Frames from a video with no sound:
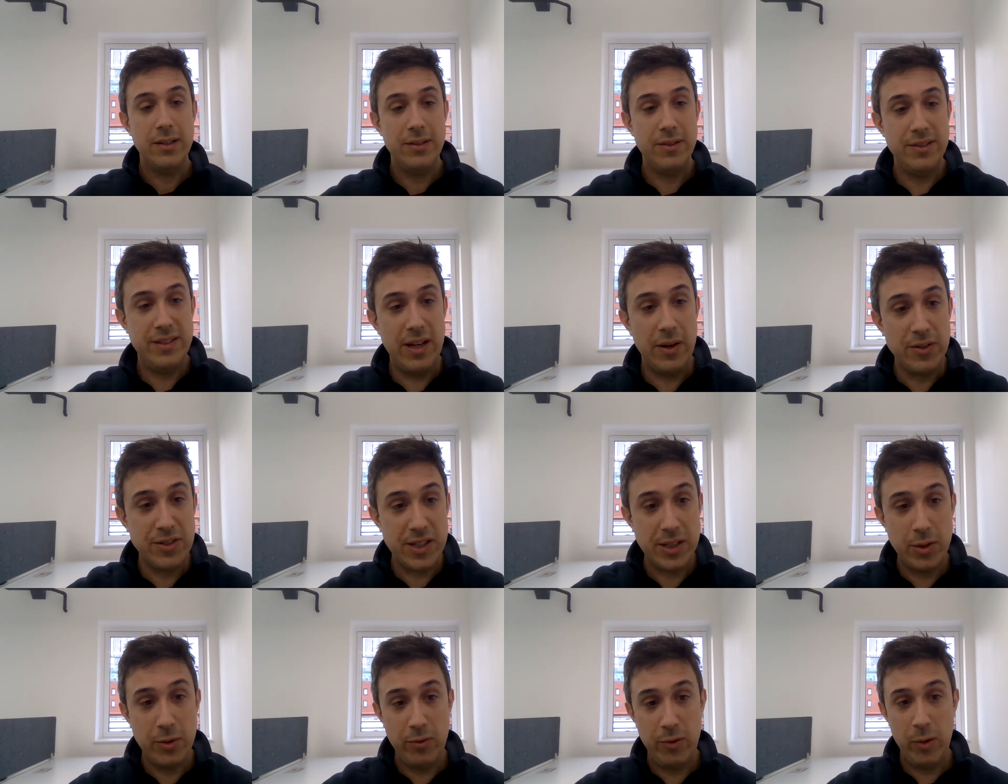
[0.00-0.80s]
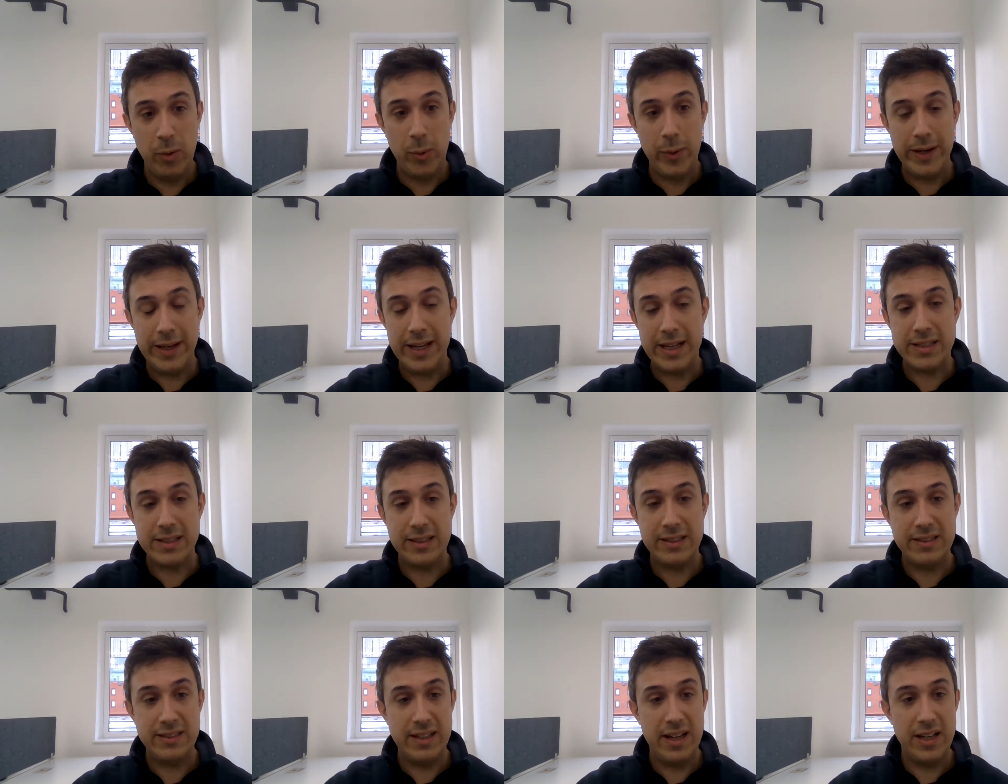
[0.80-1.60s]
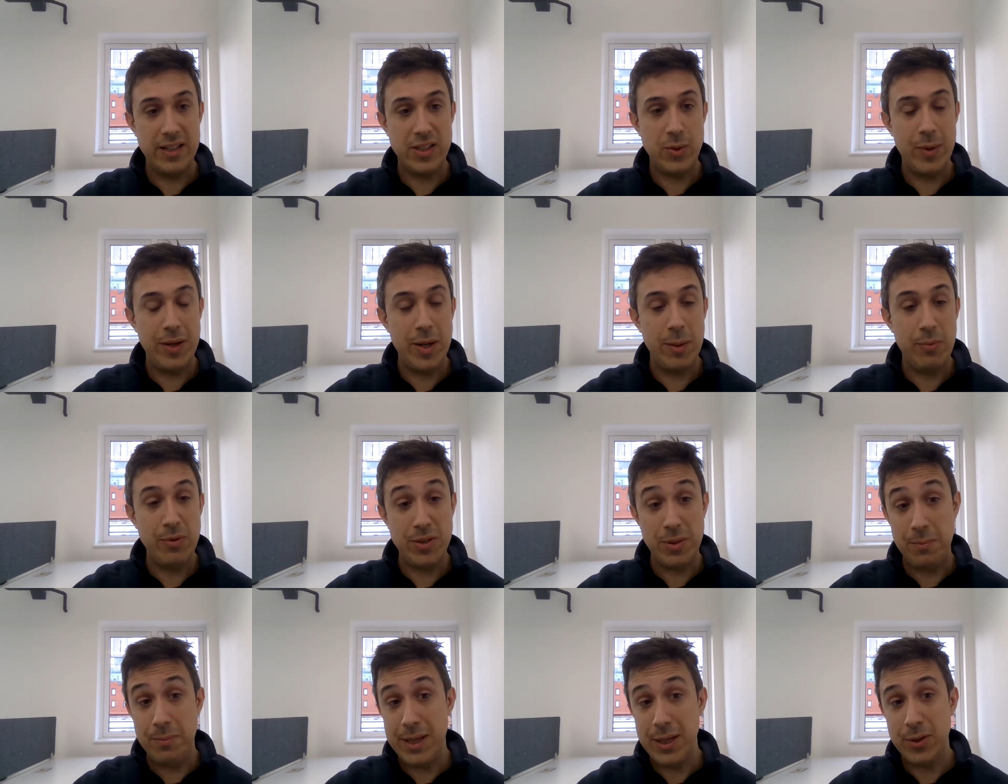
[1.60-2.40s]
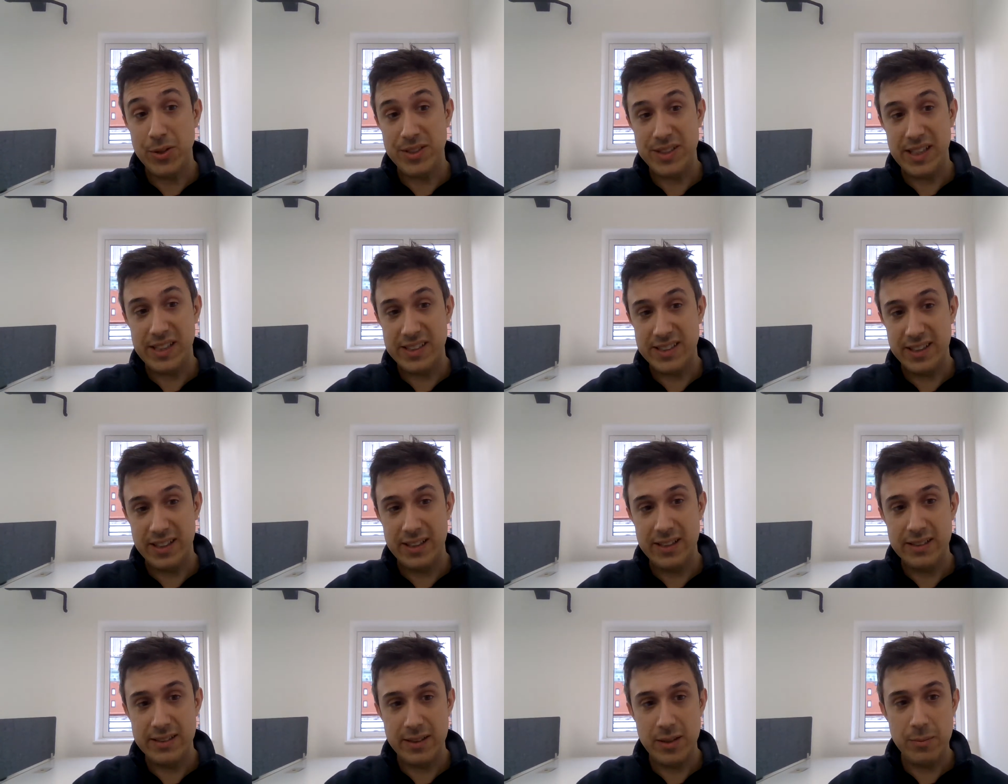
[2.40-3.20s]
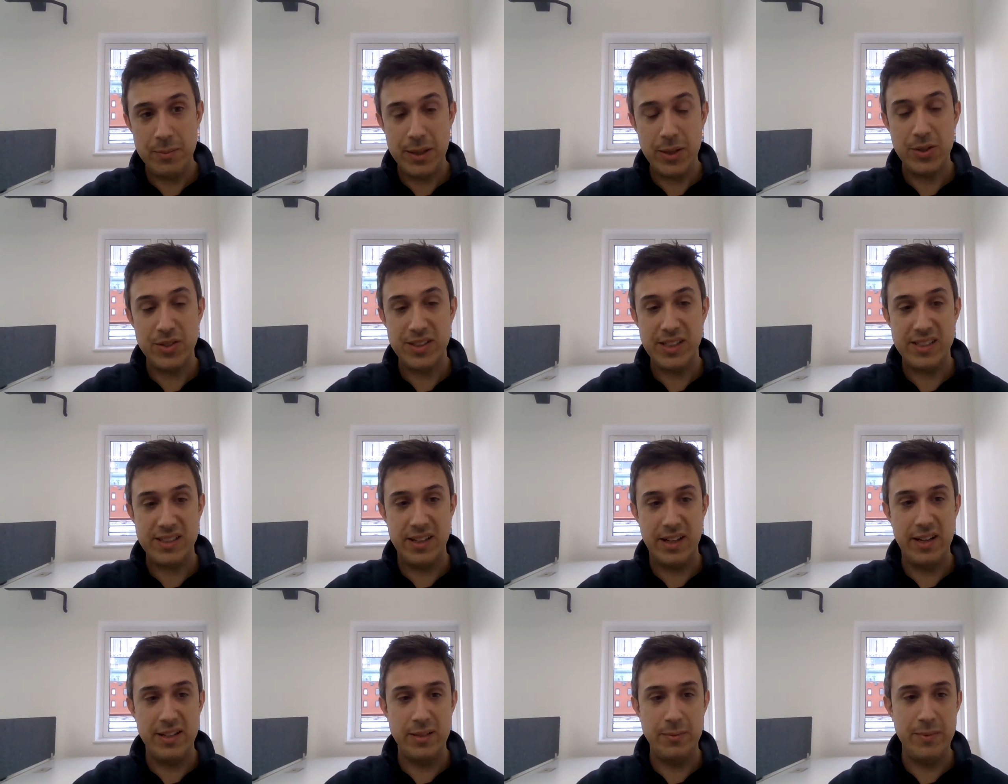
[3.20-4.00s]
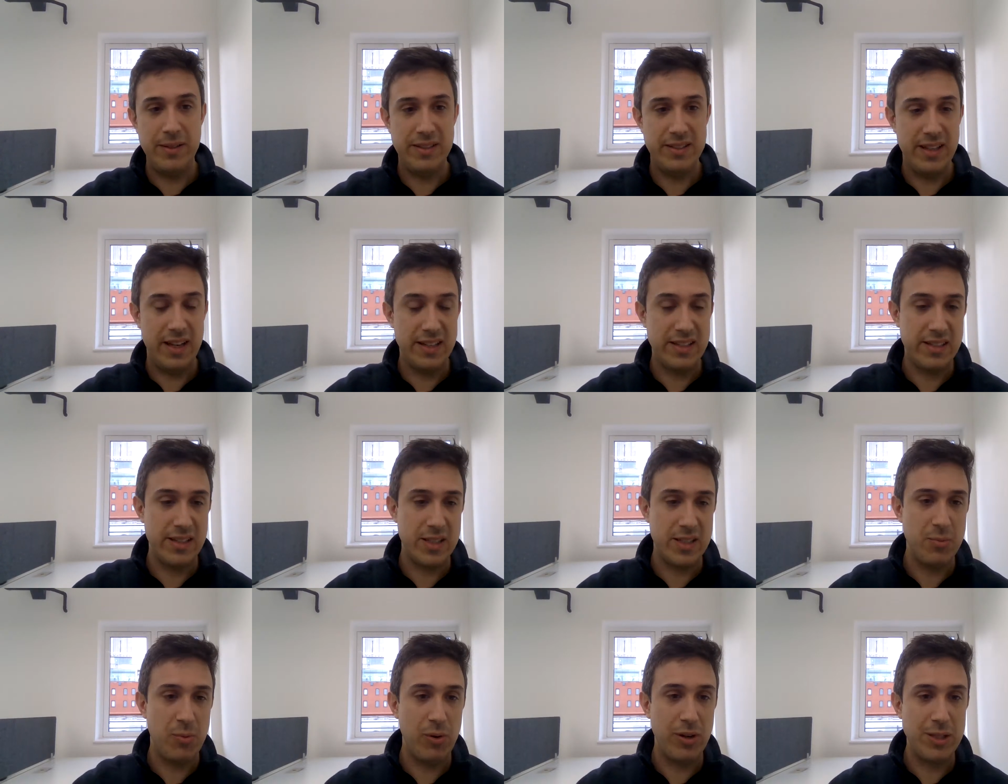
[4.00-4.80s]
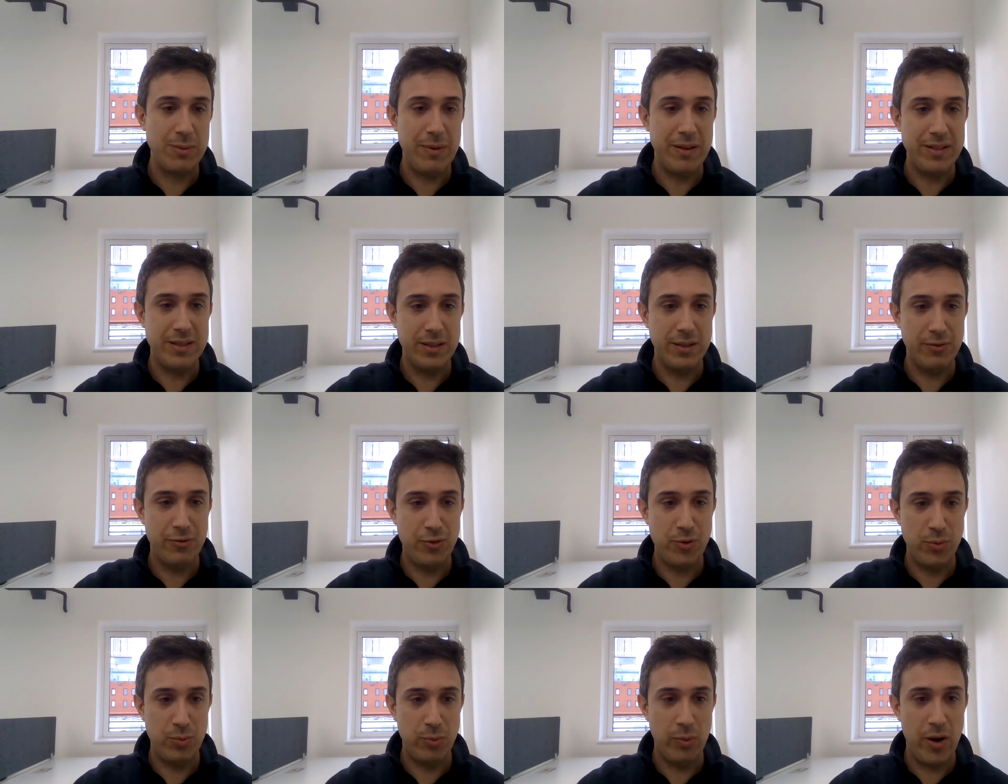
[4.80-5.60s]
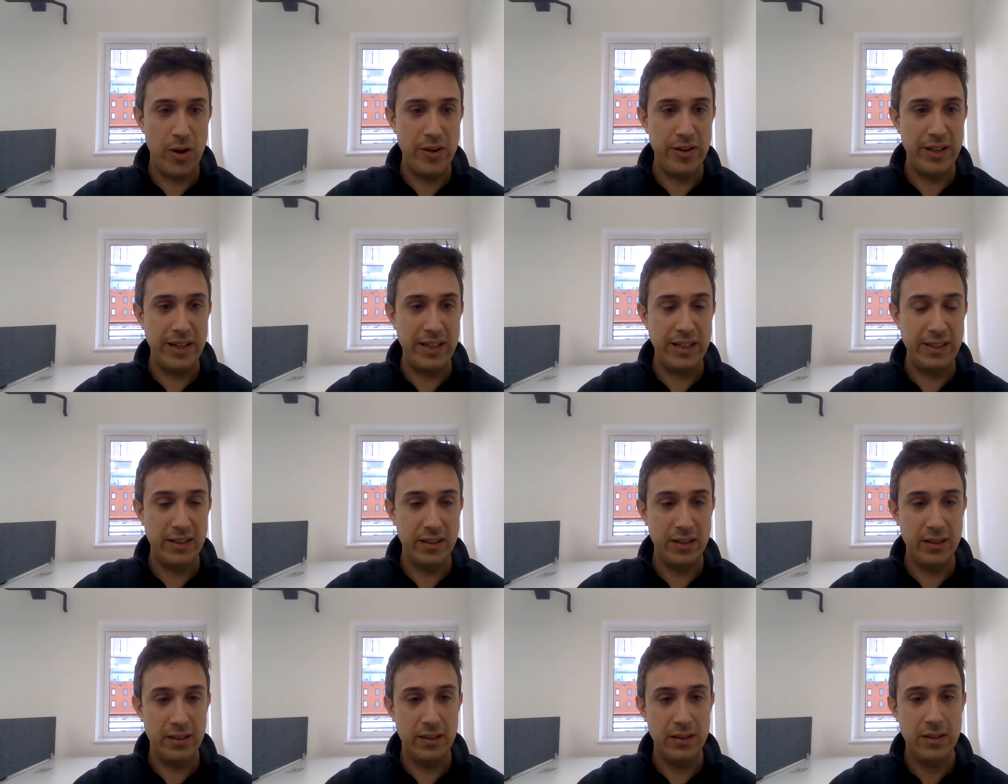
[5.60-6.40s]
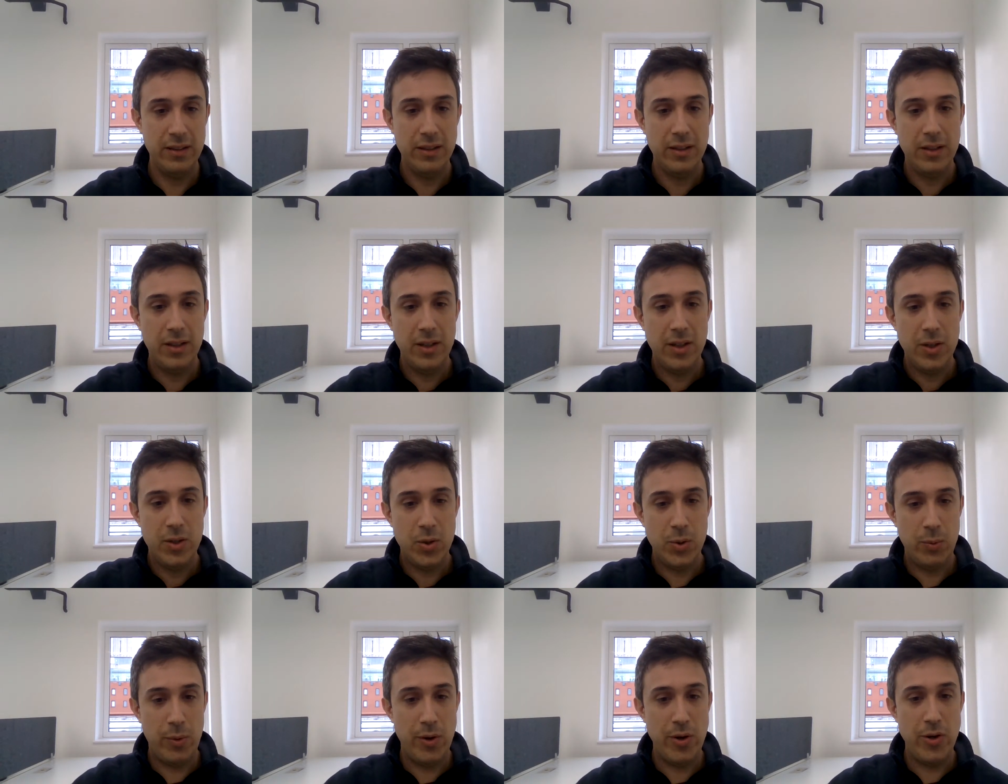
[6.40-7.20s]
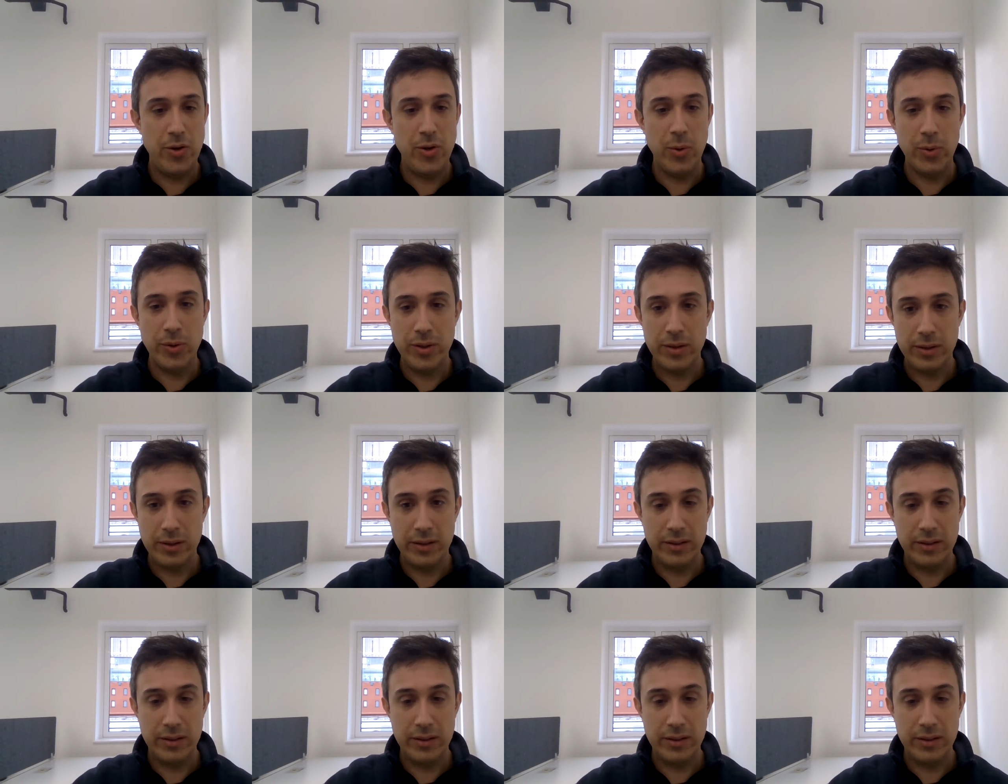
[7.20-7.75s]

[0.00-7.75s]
The downside of lowering it is that you end up with a bigger state size, and a bigger state size means that it's more expensive to run a node.